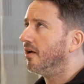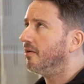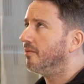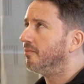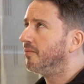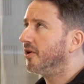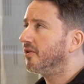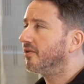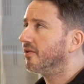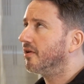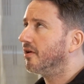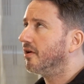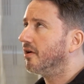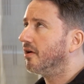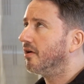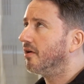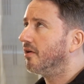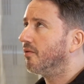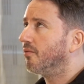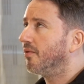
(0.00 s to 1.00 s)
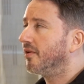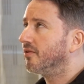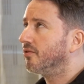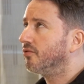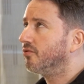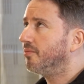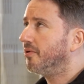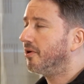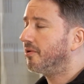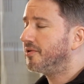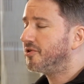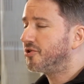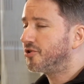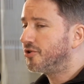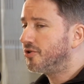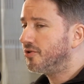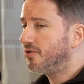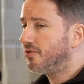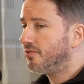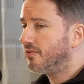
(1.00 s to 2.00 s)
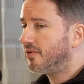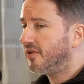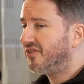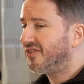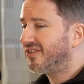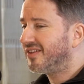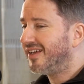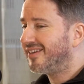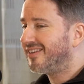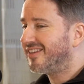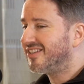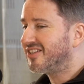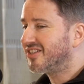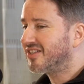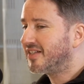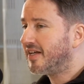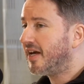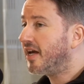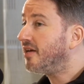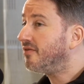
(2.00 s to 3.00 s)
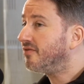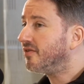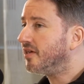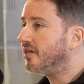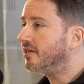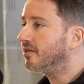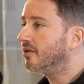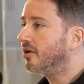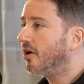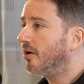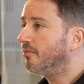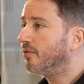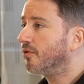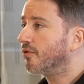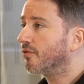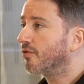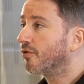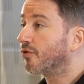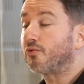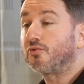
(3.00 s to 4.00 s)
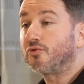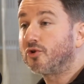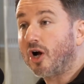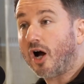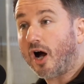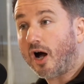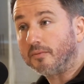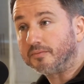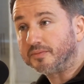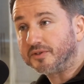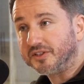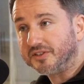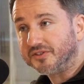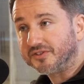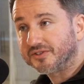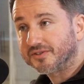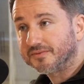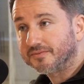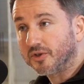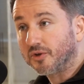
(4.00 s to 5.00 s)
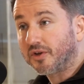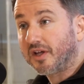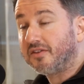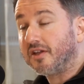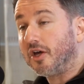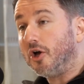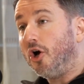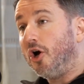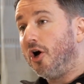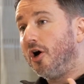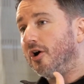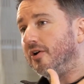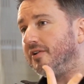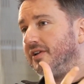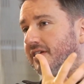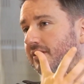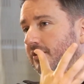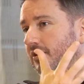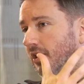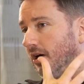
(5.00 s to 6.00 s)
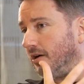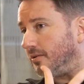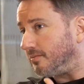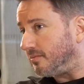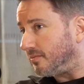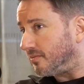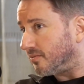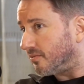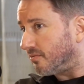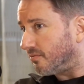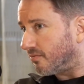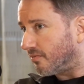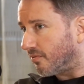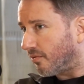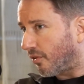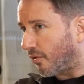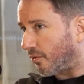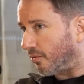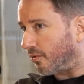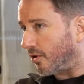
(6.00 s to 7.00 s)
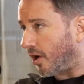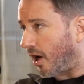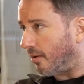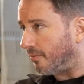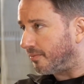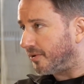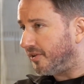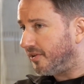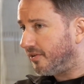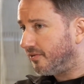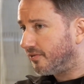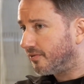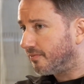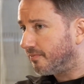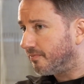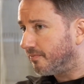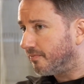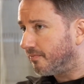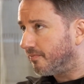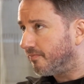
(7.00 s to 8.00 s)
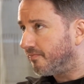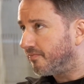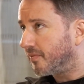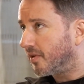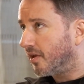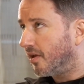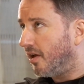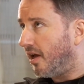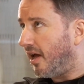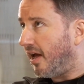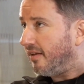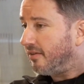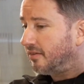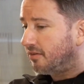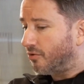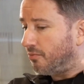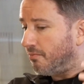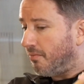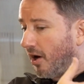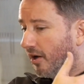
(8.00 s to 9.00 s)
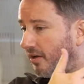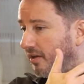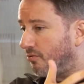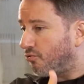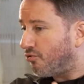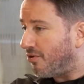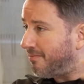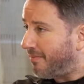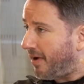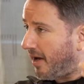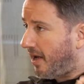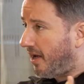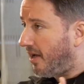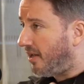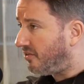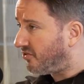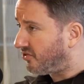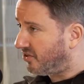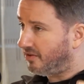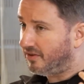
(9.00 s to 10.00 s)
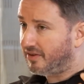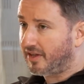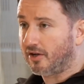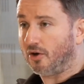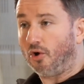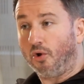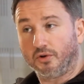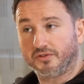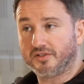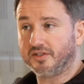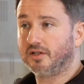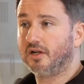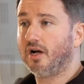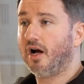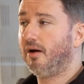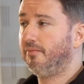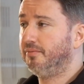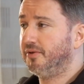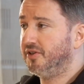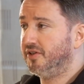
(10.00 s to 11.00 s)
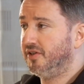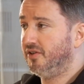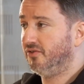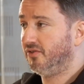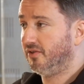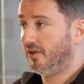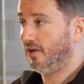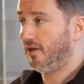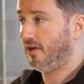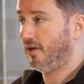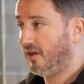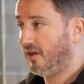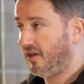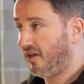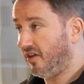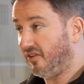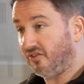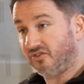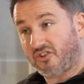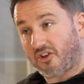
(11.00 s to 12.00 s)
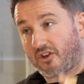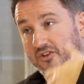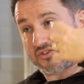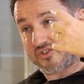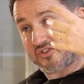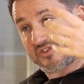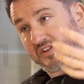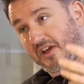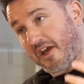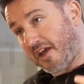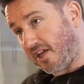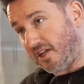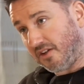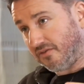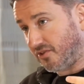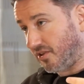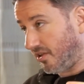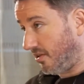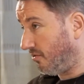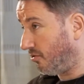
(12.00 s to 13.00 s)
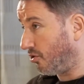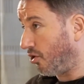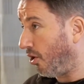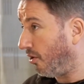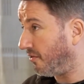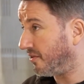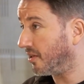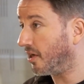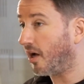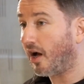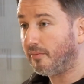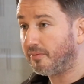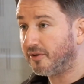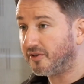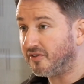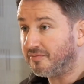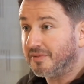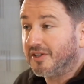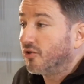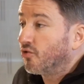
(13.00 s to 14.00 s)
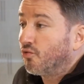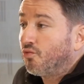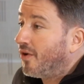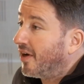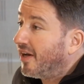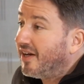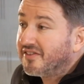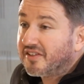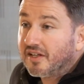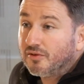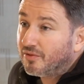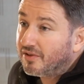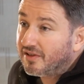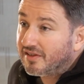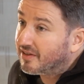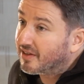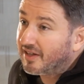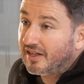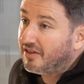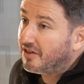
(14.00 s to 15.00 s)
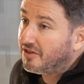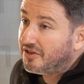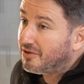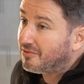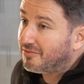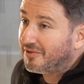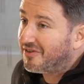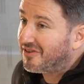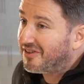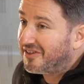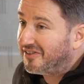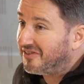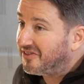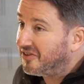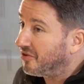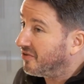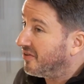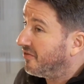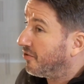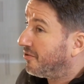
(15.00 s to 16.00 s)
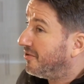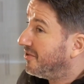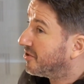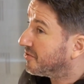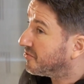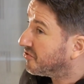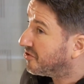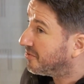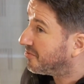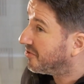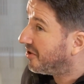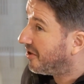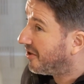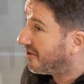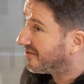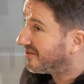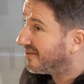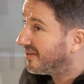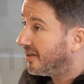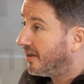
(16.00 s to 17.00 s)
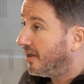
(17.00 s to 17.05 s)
But what the super rich do is that they save income through companies. Okay, they earn income through companies, and the money remains in their holding companies, is saved in the holding companies, because what else can they do with it? They've already consumed a lot.